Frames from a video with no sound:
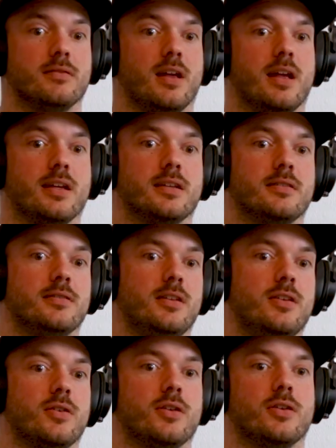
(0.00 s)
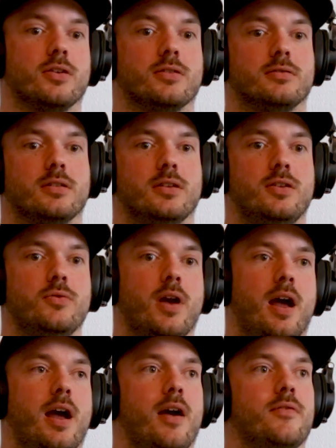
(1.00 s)
like you
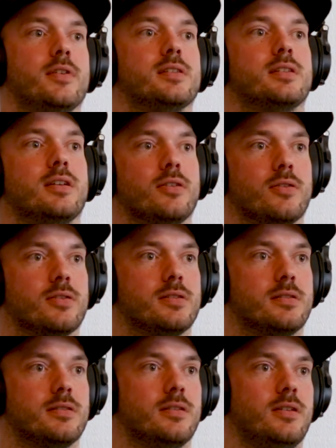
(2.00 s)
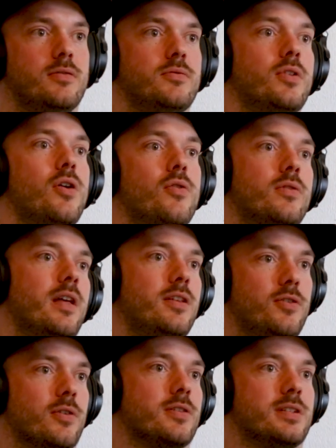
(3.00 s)
have the skills, that
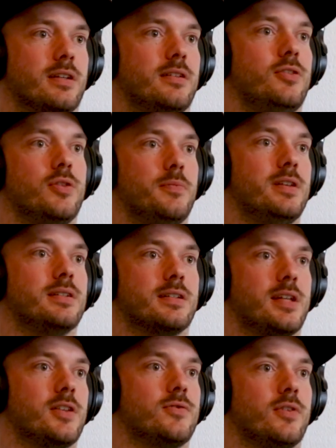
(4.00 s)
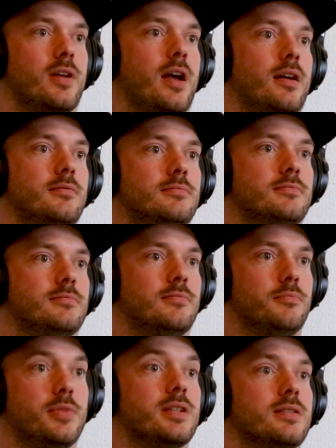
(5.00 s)
you can be successful at
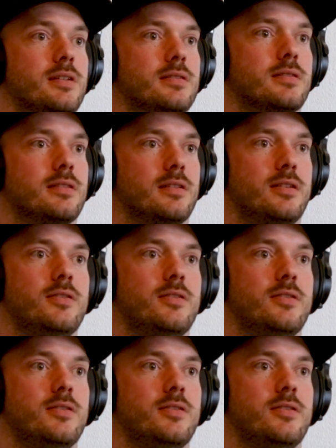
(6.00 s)
business.